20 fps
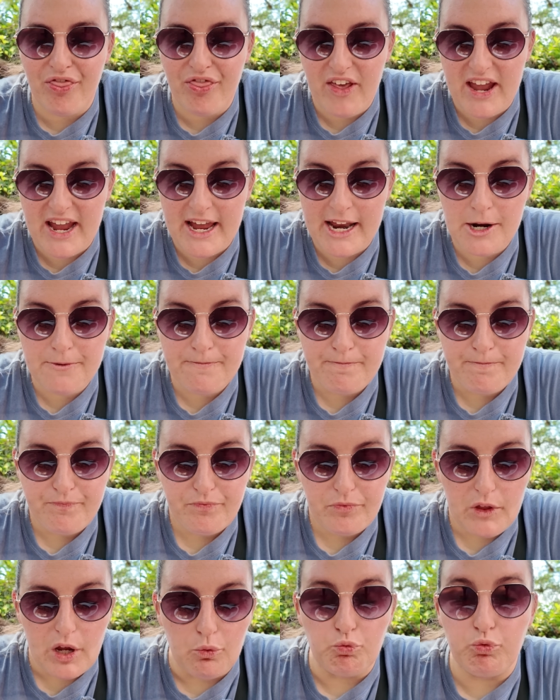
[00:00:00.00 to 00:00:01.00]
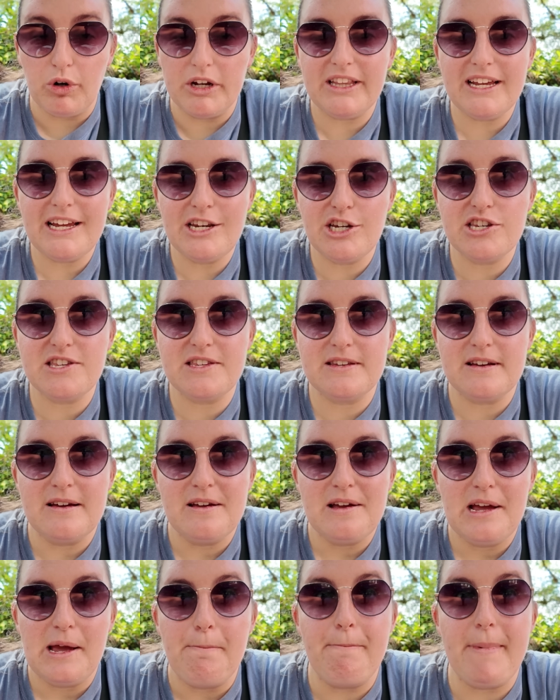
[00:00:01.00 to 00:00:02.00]
thin really just
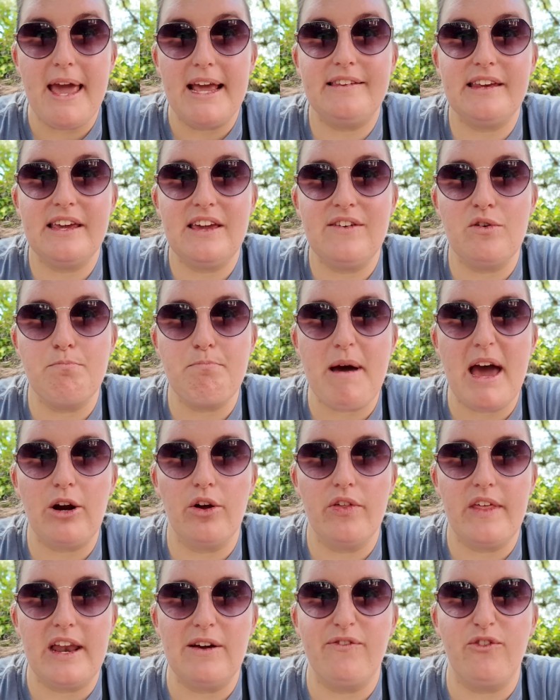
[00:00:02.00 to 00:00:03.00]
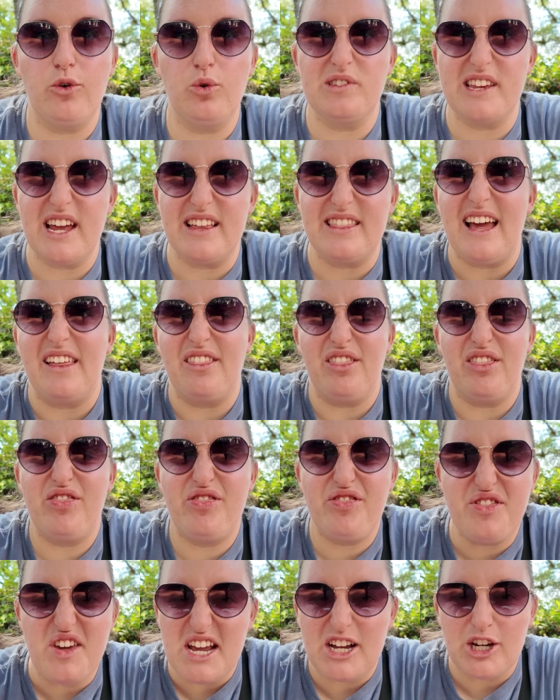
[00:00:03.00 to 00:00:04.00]
makes it even better than if it was like that
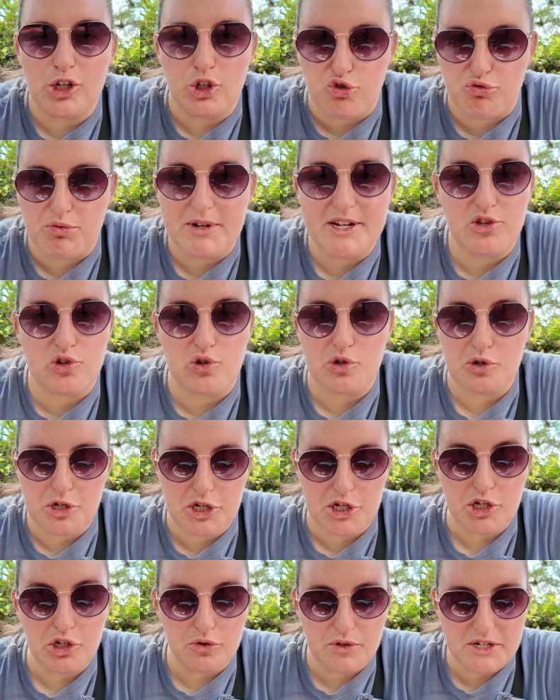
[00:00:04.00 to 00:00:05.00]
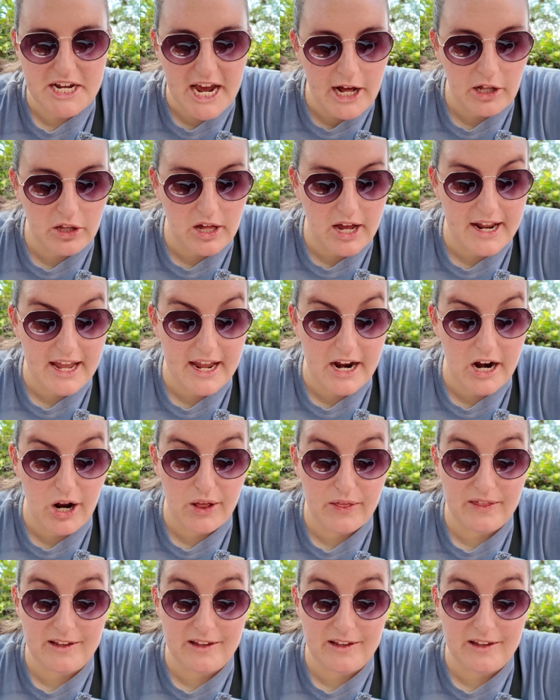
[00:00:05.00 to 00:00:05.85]
thick drizzled Nutella here.